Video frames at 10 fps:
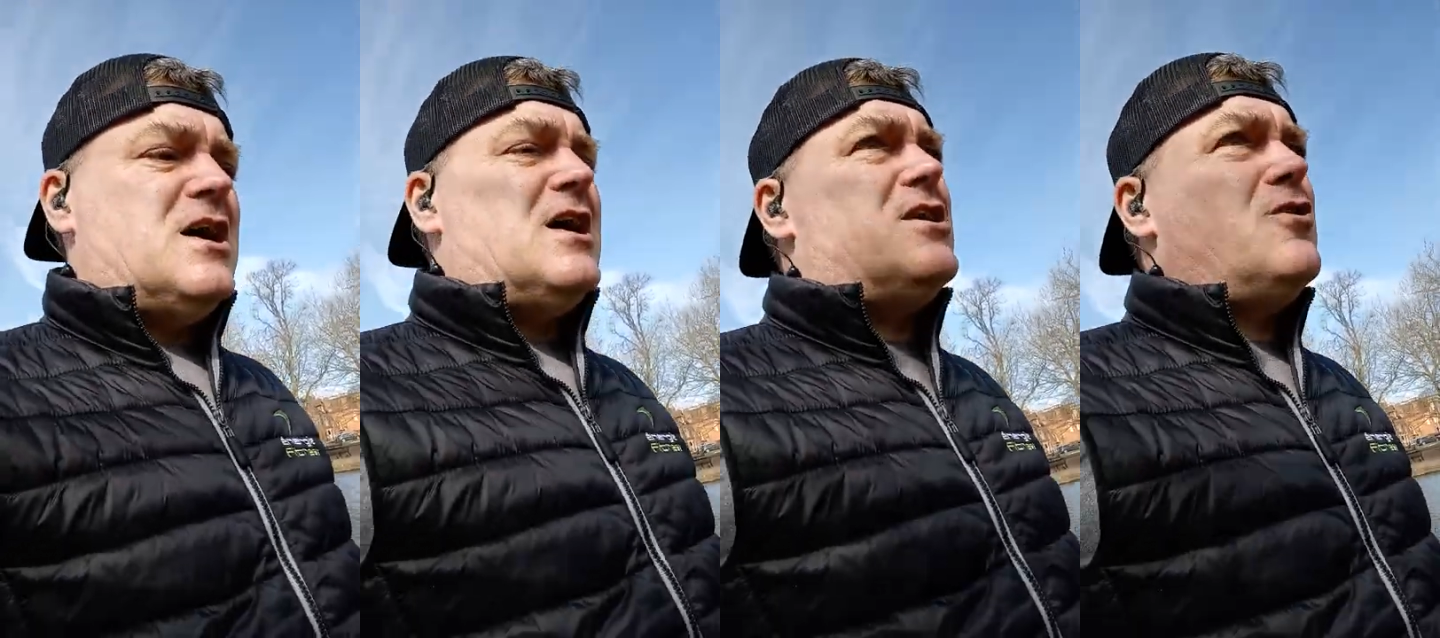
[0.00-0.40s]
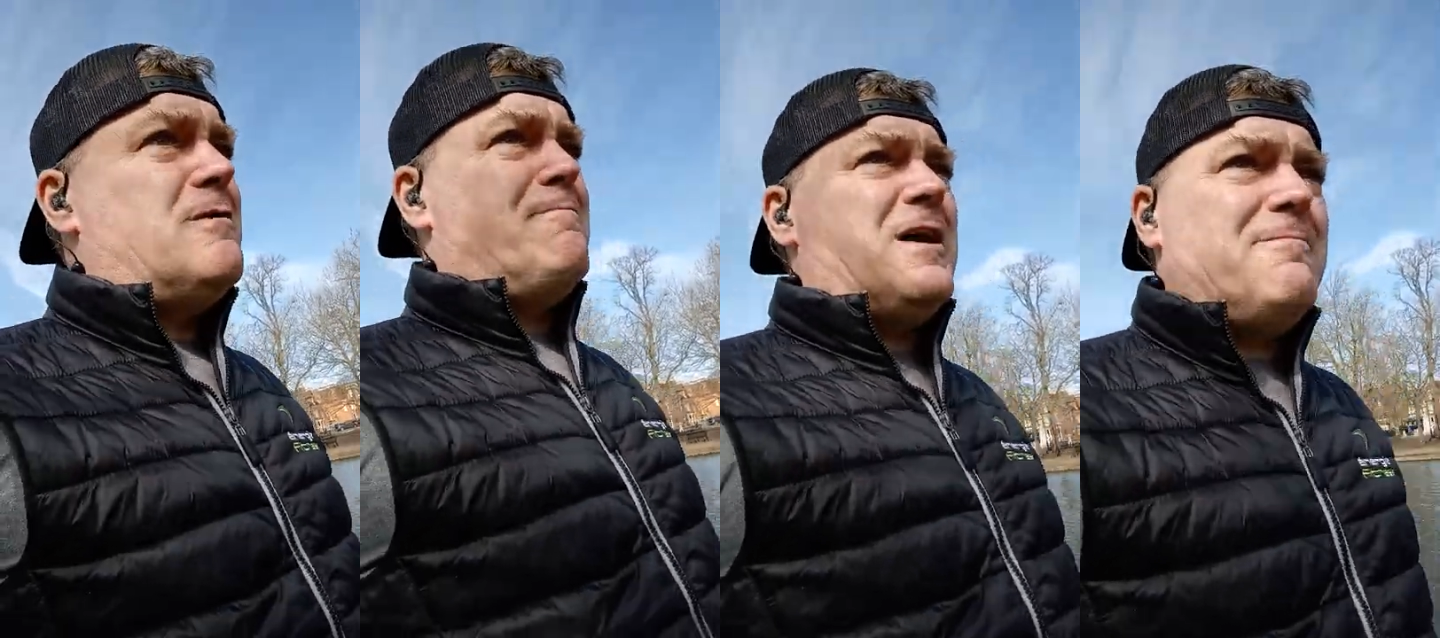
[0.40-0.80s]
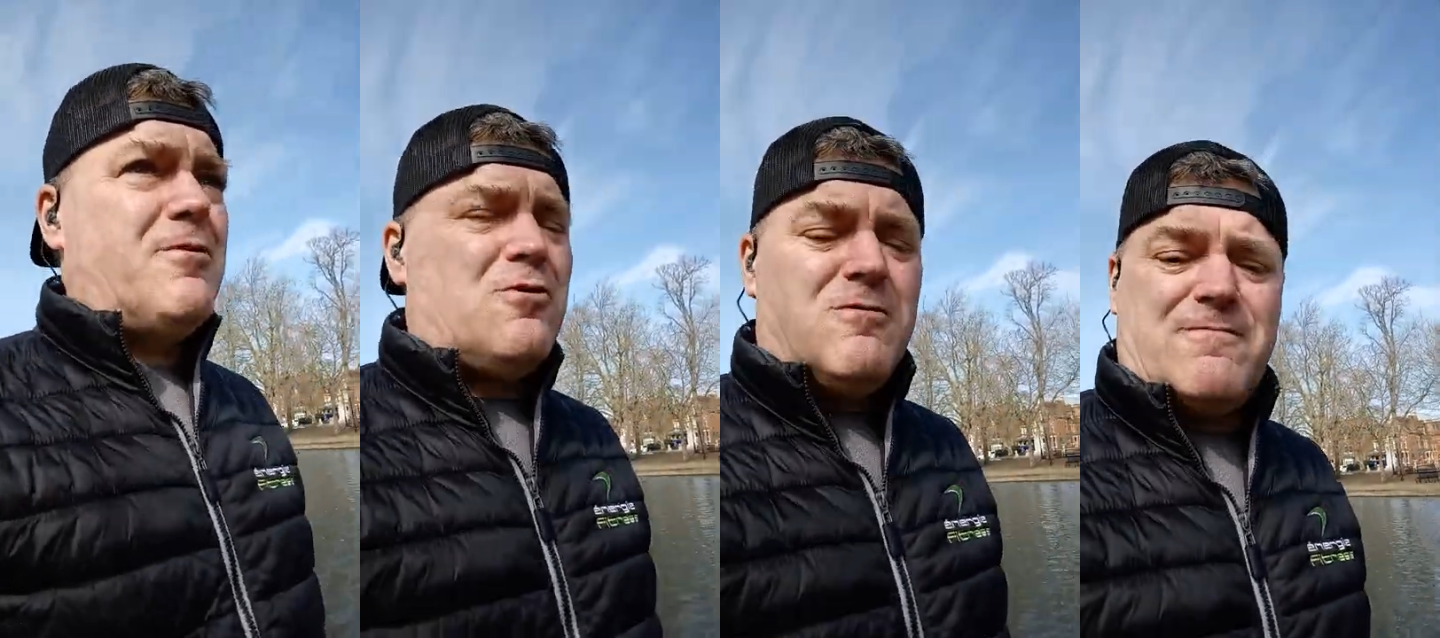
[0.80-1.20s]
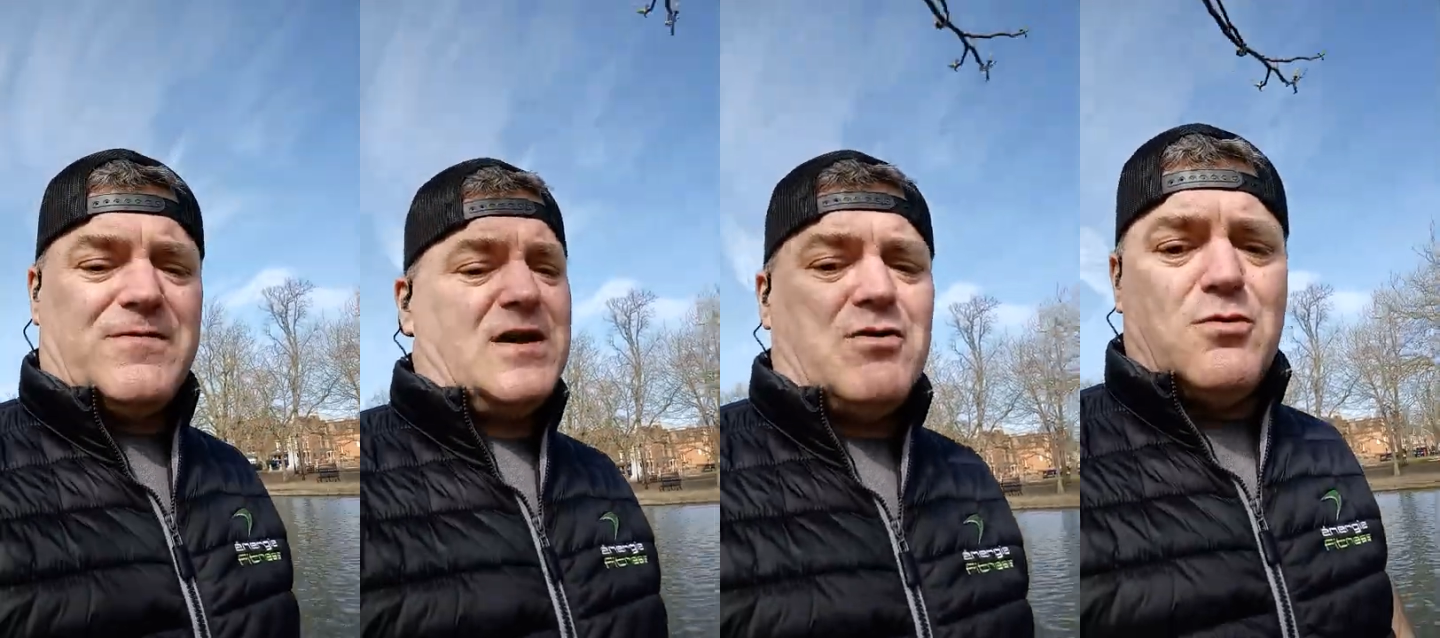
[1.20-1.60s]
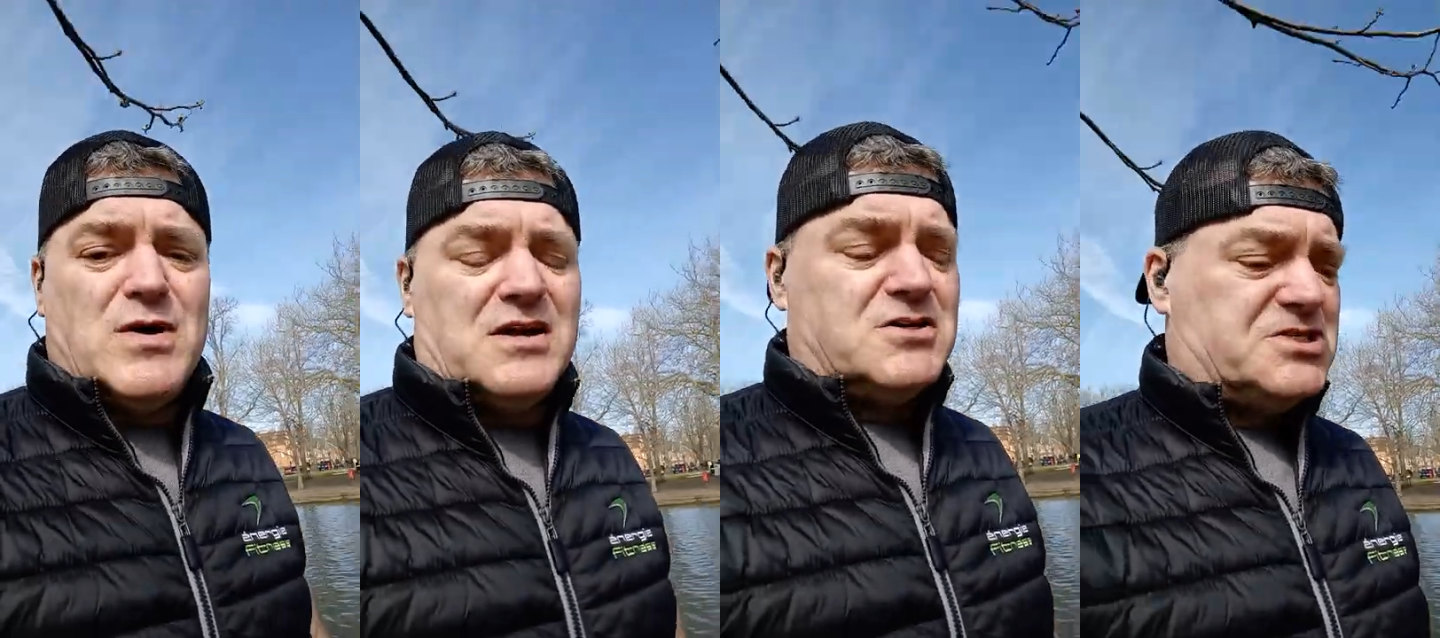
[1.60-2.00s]
A lot of people, they go on the
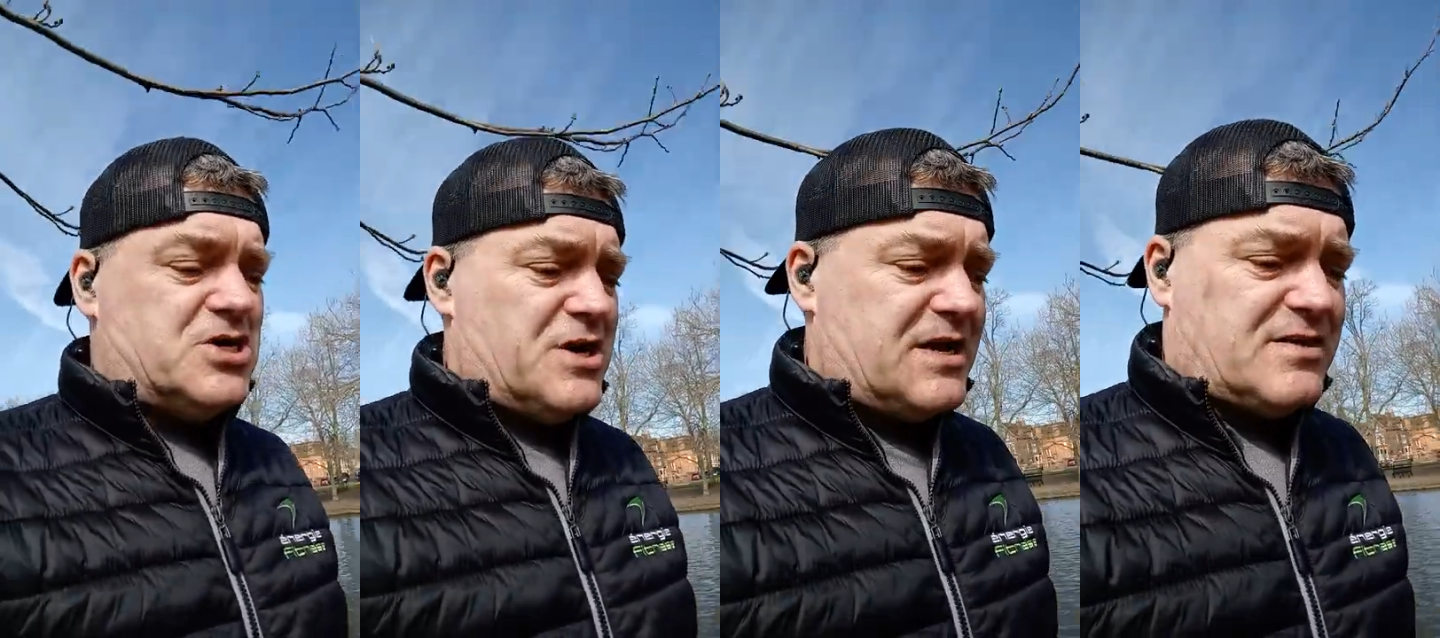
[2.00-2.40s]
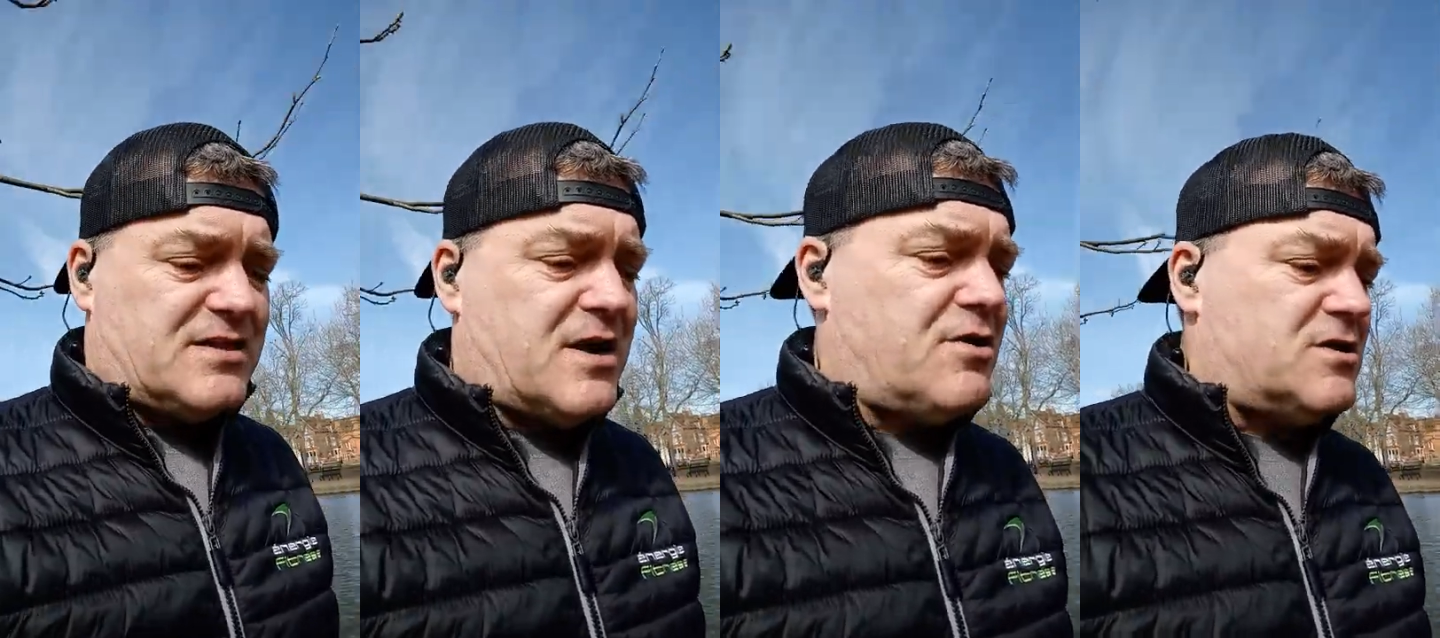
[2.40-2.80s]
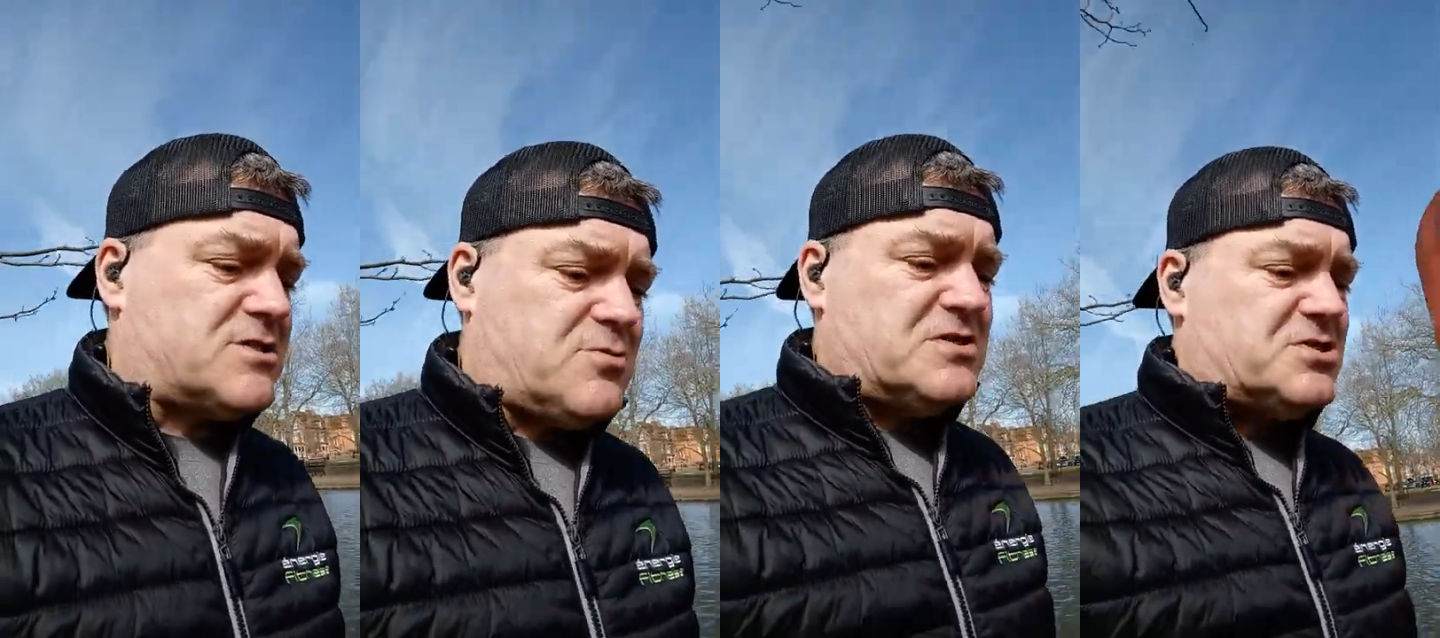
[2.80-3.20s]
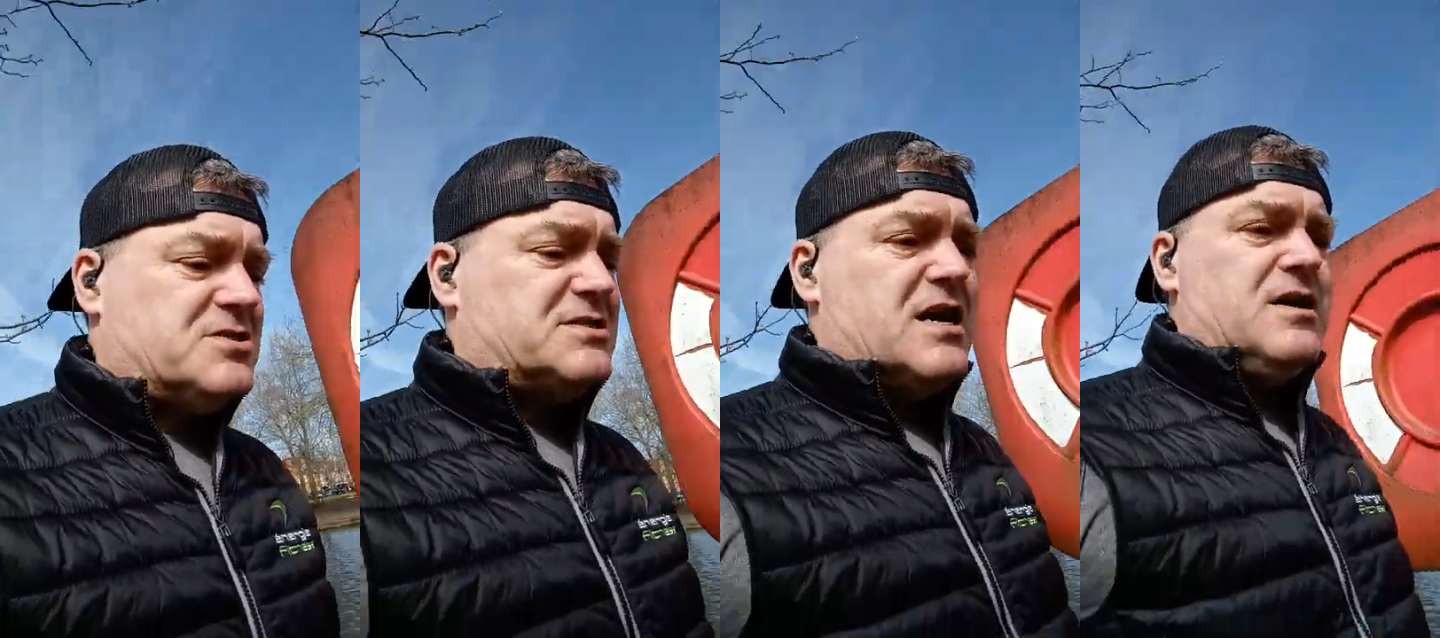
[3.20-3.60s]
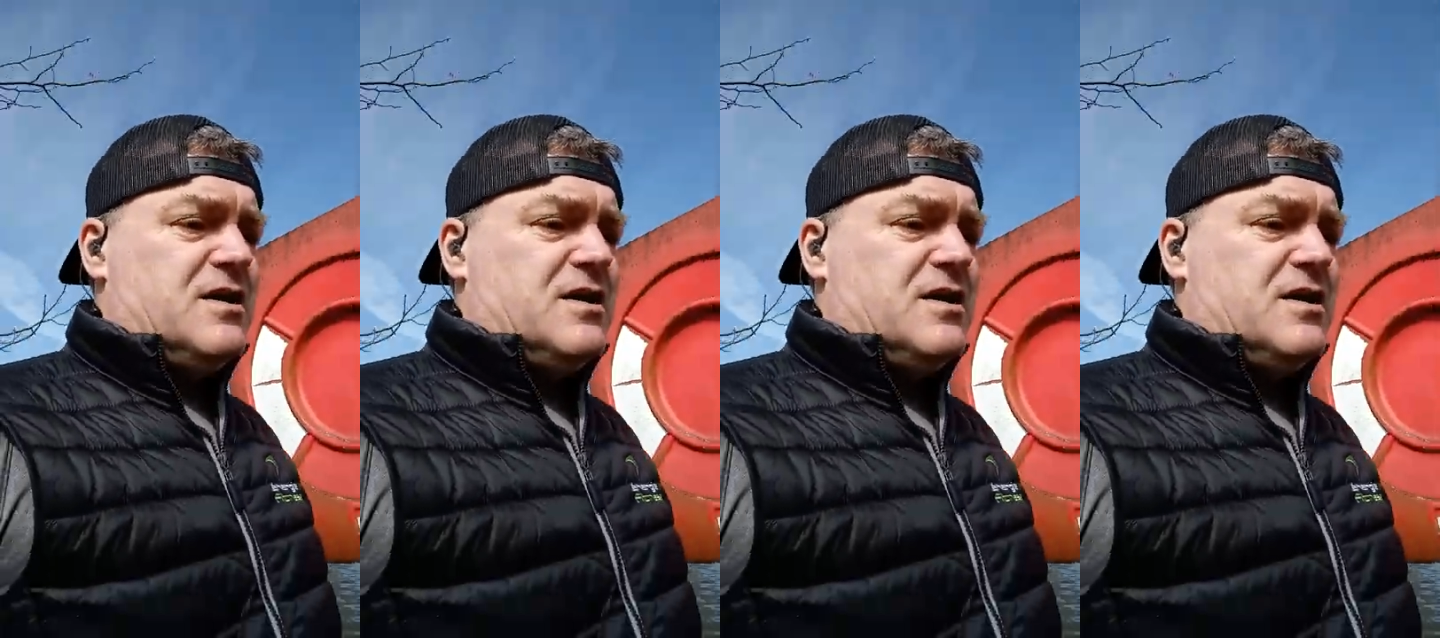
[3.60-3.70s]
weight loss journey, they don't ask questions,